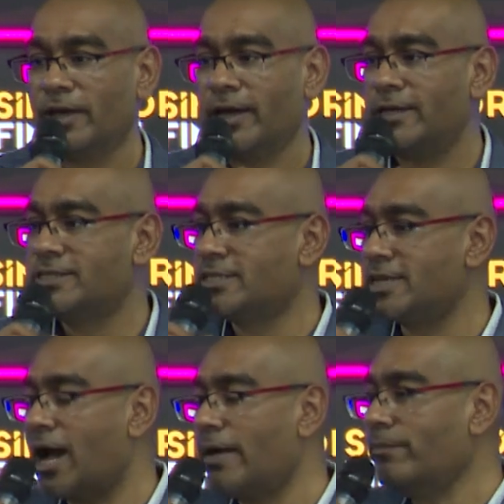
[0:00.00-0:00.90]
it's
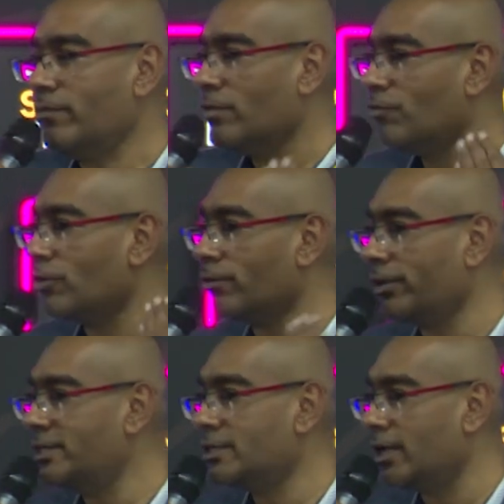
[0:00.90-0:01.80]
time for the
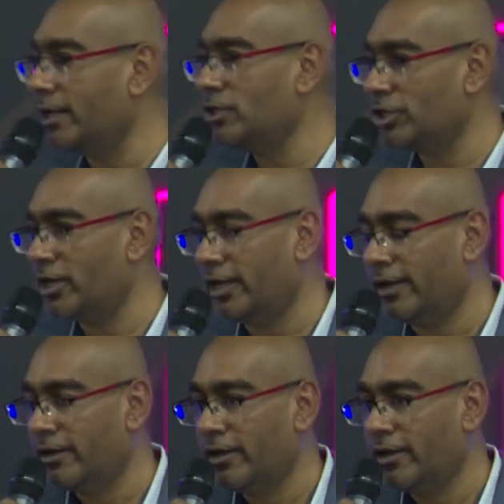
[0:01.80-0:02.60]
reskilling journey.